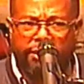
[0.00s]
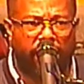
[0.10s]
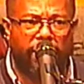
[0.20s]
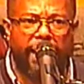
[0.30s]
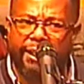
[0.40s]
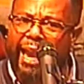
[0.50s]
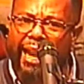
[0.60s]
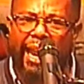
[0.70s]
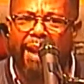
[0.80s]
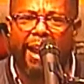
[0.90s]
to their
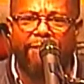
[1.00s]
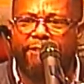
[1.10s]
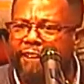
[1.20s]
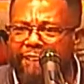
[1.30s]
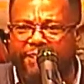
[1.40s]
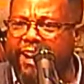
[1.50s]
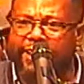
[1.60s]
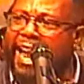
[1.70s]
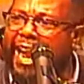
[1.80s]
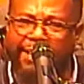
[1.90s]
daddy and fluff their
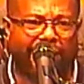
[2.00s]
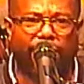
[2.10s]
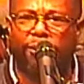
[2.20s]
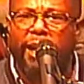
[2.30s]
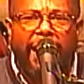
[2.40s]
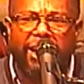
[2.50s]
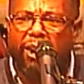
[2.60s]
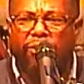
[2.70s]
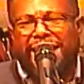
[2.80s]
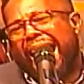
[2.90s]
dad. So you
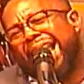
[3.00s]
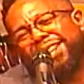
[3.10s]
know, daddy, you